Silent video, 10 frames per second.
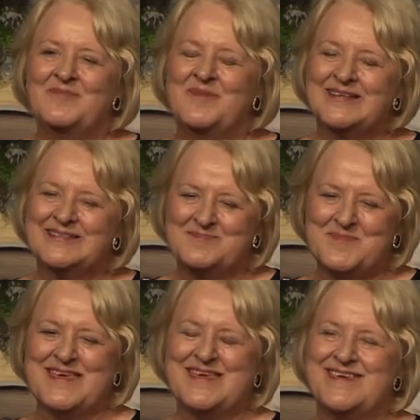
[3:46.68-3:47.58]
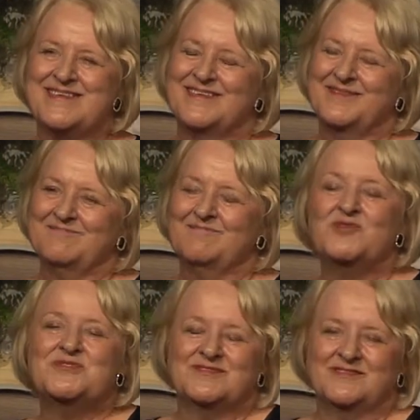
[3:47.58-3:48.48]
But to me,
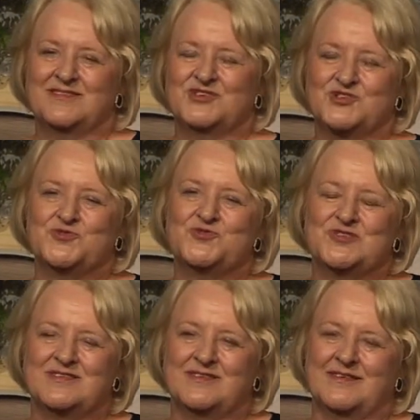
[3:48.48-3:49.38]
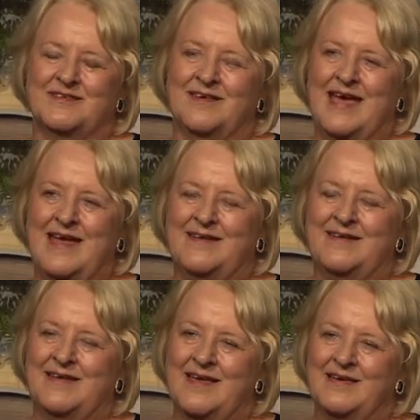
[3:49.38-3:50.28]
most issues had
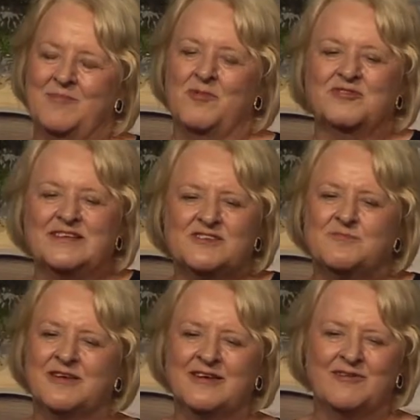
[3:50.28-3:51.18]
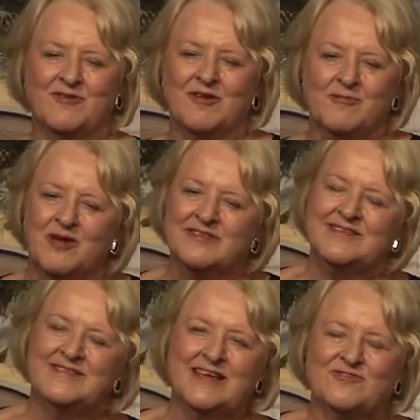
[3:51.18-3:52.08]
a multidisciplinary or a
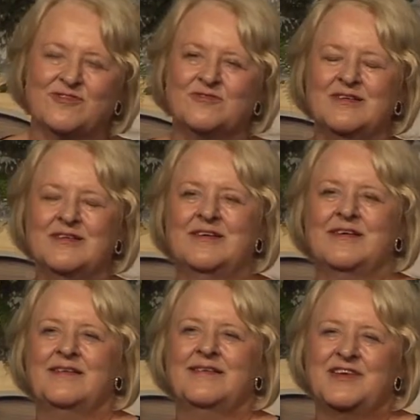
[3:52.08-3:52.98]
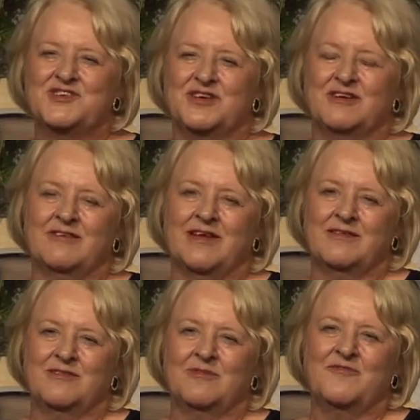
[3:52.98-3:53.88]
multi-sectoral nature,
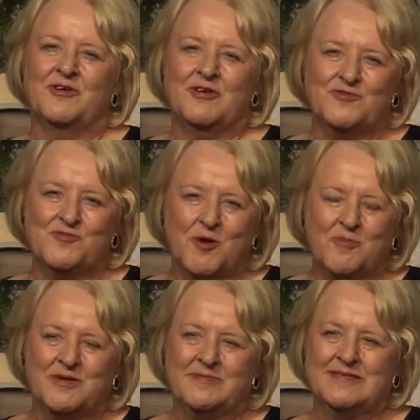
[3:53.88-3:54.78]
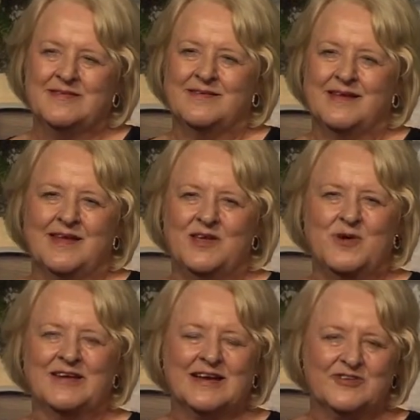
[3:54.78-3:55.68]
and there were very few problems that any
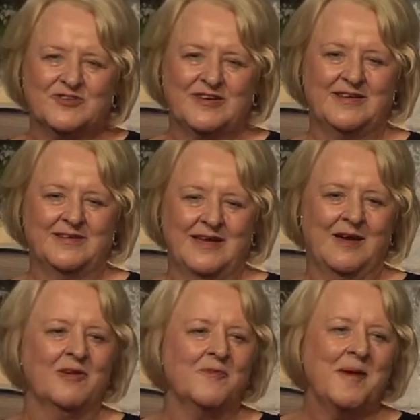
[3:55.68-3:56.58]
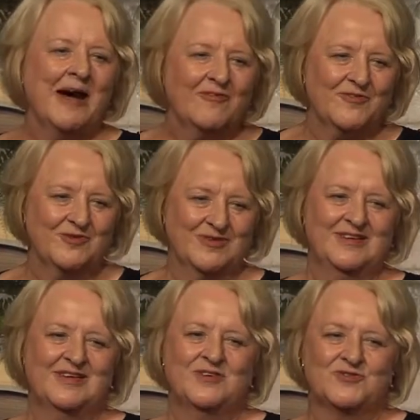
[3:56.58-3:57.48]
one country, however powerful,
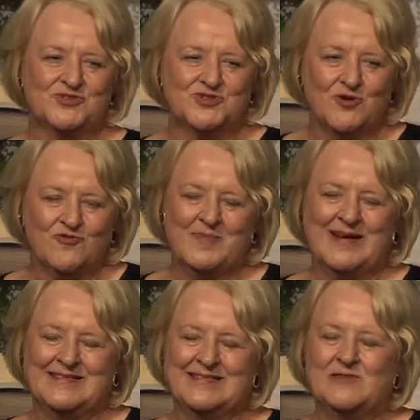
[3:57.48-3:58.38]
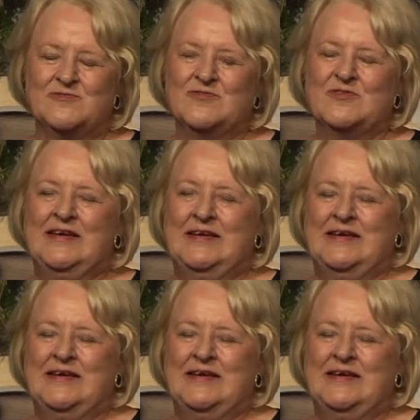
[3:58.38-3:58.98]
could solve by itself.